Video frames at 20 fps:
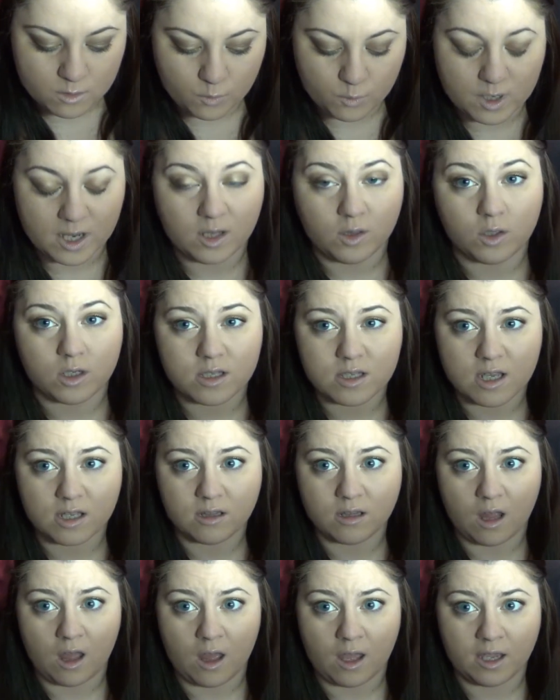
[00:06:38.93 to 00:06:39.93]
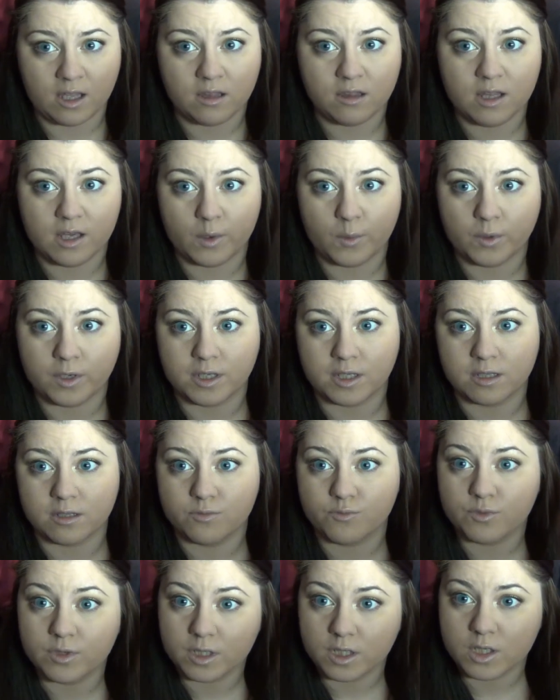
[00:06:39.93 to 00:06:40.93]
When I looked online, there
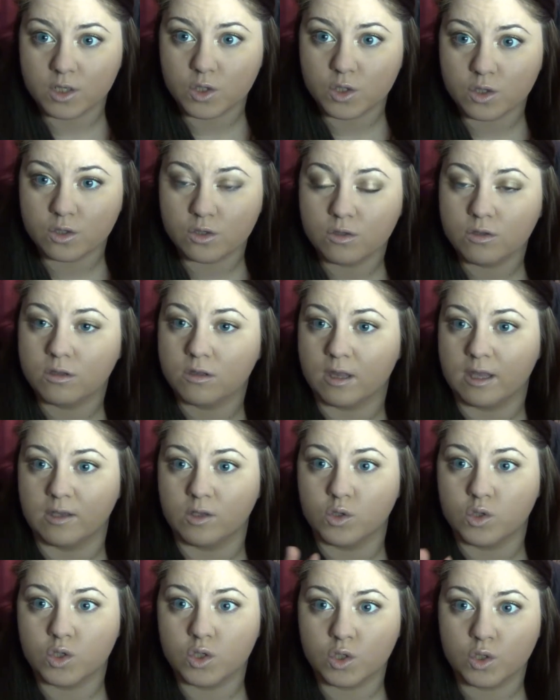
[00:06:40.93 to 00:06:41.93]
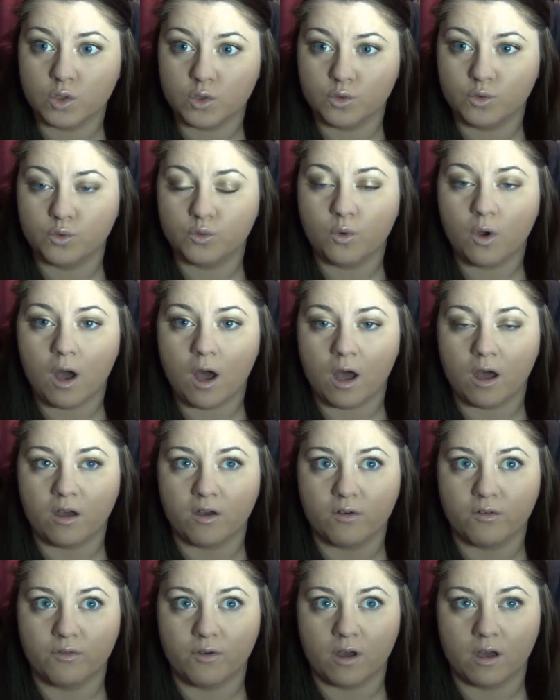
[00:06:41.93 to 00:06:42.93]
was really like 2
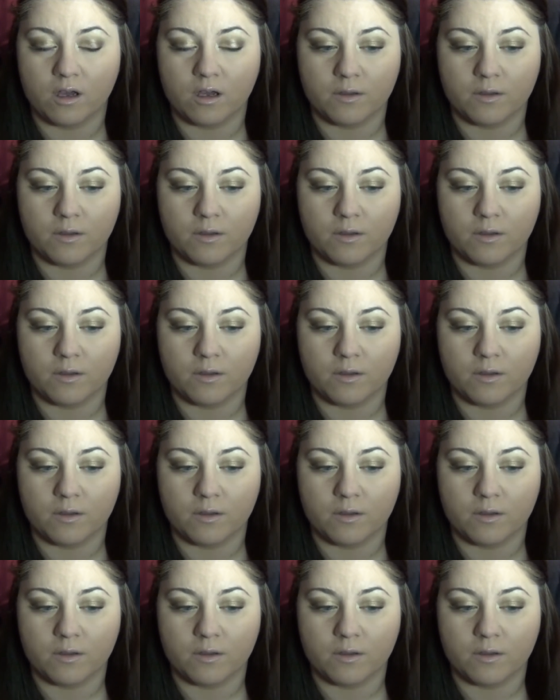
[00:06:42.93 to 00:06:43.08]
of